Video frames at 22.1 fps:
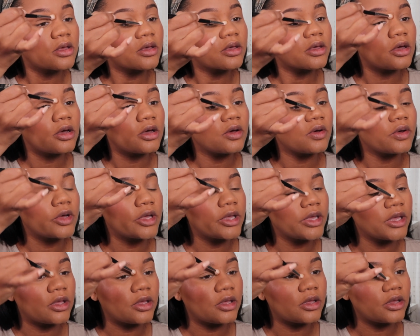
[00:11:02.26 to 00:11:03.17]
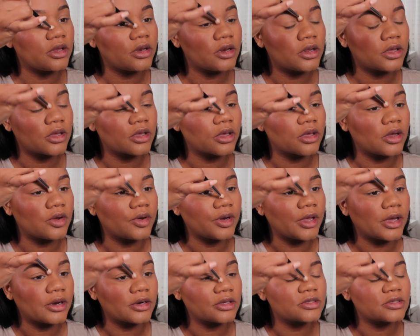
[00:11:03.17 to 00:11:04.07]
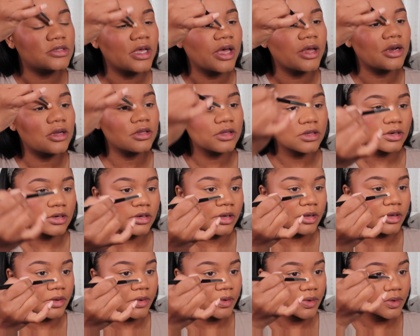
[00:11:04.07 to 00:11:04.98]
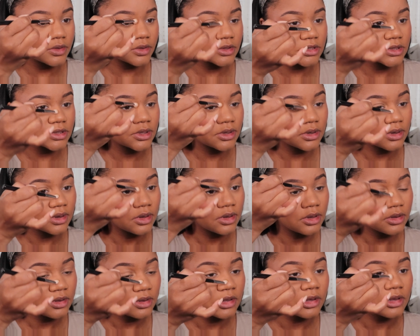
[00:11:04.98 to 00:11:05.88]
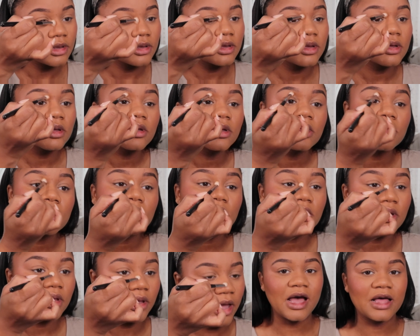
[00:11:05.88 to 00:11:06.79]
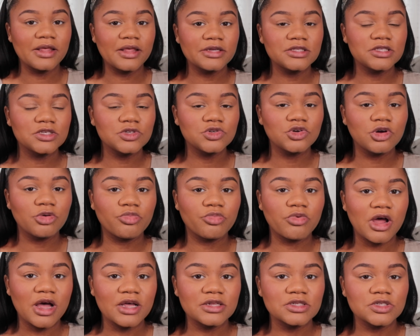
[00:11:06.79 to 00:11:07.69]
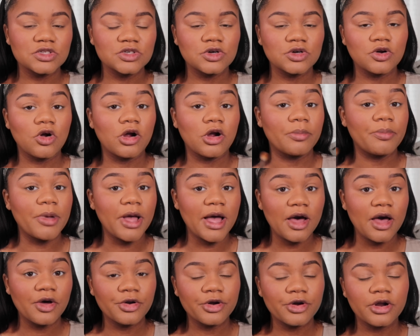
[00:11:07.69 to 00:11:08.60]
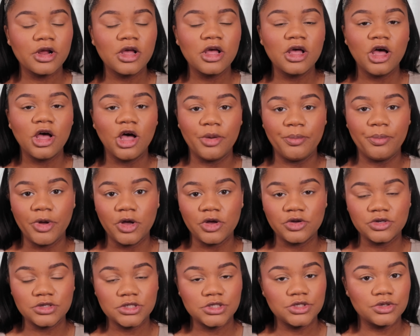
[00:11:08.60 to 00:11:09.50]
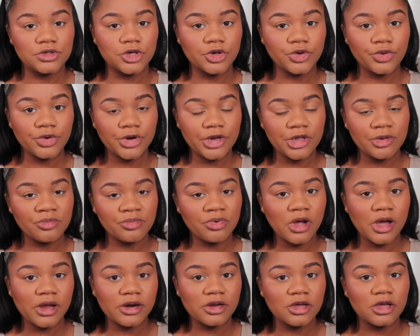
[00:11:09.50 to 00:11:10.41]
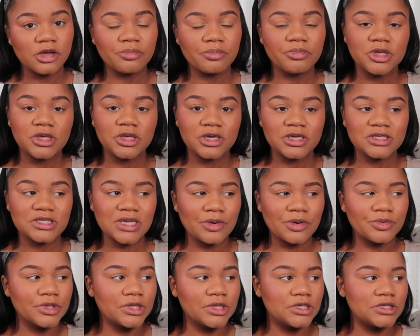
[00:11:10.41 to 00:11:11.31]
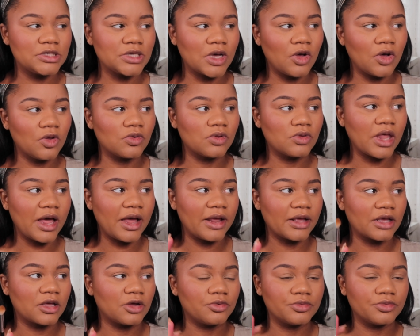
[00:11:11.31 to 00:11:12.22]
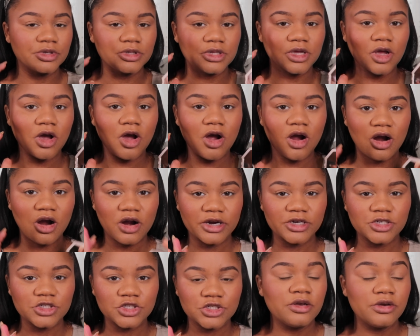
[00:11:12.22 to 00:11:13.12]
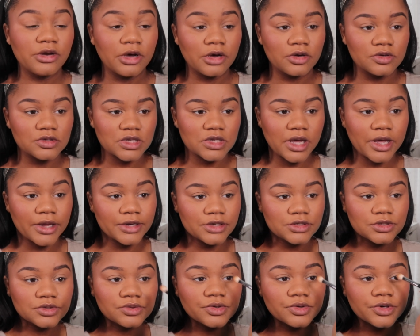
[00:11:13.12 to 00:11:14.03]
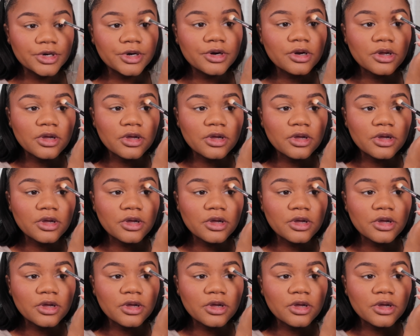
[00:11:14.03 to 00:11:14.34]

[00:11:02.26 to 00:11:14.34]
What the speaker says: go ahead and go down the side of the nose. I like to do a bronzer or a powder opposed to a cream product, because I really don't like a really harsh nose contour.